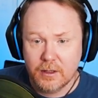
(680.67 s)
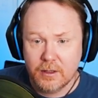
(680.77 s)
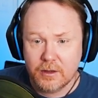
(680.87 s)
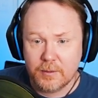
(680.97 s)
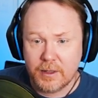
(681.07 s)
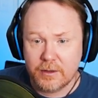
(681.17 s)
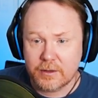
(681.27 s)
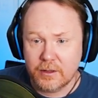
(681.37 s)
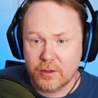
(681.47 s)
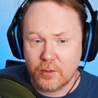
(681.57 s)
the mouth
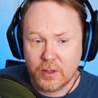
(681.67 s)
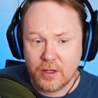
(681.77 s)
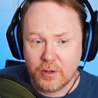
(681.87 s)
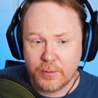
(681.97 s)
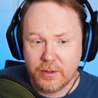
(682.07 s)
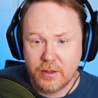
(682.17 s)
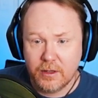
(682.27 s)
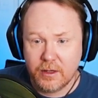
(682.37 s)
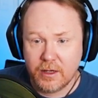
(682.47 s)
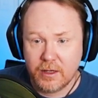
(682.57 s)
can go up
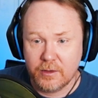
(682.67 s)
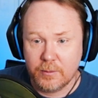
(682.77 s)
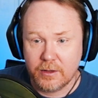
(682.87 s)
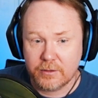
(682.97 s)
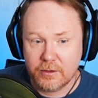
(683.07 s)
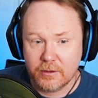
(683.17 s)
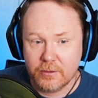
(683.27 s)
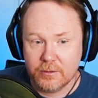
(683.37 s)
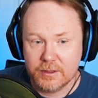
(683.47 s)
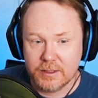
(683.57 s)
and the mouth can
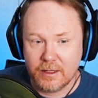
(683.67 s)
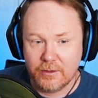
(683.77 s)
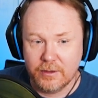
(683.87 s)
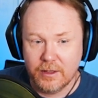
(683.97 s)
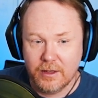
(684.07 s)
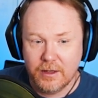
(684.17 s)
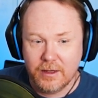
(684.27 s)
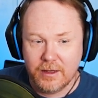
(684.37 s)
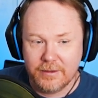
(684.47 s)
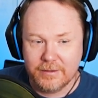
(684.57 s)
go down
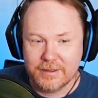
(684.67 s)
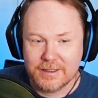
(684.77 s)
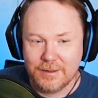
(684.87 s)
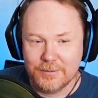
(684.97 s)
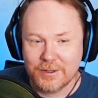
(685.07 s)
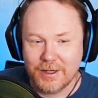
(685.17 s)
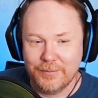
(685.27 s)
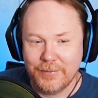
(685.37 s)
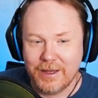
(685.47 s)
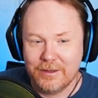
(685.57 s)
at the same
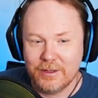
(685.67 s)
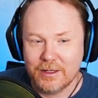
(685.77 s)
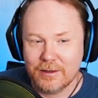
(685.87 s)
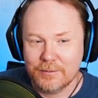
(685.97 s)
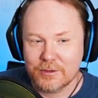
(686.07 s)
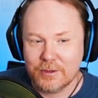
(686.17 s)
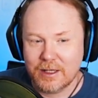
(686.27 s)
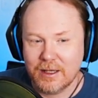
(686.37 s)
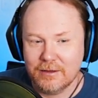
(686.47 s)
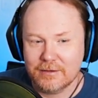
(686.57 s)
time, and you get them sort of
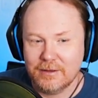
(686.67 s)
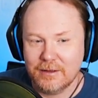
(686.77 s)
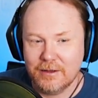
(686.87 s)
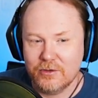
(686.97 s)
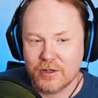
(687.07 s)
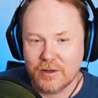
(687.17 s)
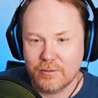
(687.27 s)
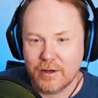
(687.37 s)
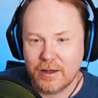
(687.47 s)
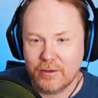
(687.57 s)
canceling each
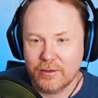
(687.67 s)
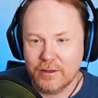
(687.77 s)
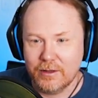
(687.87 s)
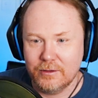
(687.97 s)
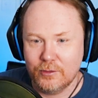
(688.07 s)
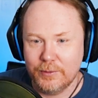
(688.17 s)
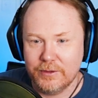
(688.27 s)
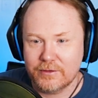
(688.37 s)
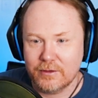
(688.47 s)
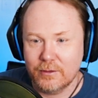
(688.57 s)
other out a little bit.
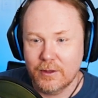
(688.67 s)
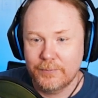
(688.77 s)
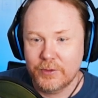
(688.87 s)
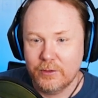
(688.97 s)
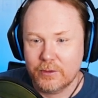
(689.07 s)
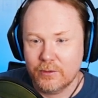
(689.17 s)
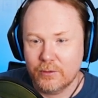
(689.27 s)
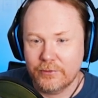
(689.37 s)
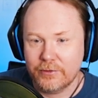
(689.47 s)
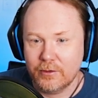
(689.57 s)
So you can
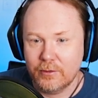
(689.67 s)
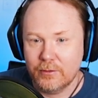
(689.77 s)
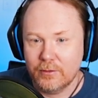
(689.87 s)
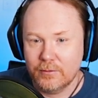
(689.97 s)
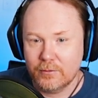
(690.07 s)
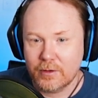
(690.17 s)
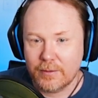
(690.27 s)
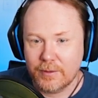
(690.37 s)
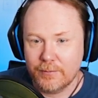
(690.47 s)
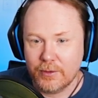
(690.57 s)
also grab
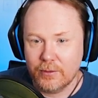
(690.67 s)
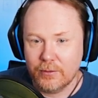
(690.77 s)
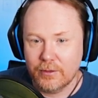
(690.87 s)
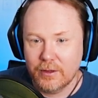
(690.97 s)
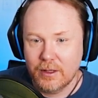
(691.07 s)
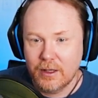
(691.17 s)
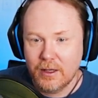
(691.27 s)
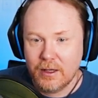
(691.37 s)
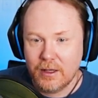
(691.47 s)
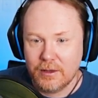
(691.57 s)
them both
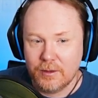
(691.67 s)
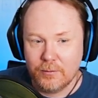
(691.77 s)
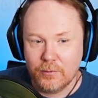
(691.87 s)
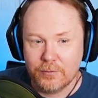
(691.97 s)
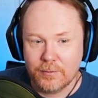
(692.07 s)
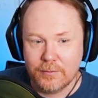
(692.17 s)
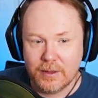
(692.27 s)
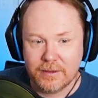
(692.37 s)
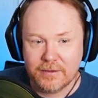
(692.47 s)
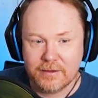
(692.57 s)
and then move them
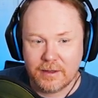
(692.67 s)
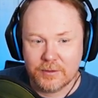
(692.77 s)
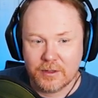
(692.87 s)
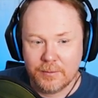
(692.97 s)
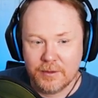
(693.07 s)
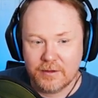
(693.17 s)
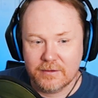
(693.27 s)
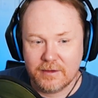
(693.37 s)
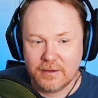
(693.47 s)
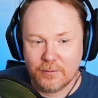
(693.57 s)
at the same time. And you can
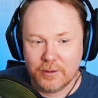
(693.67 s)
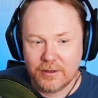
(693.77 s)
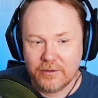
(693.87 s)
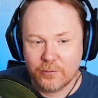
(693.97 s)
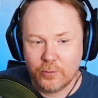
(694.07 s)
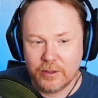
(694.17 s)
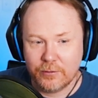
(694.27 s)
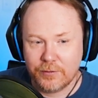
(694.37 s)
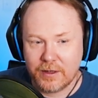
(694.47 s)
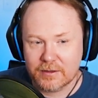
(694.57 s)
see that we're getting this weird
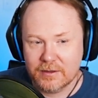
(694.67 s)
effect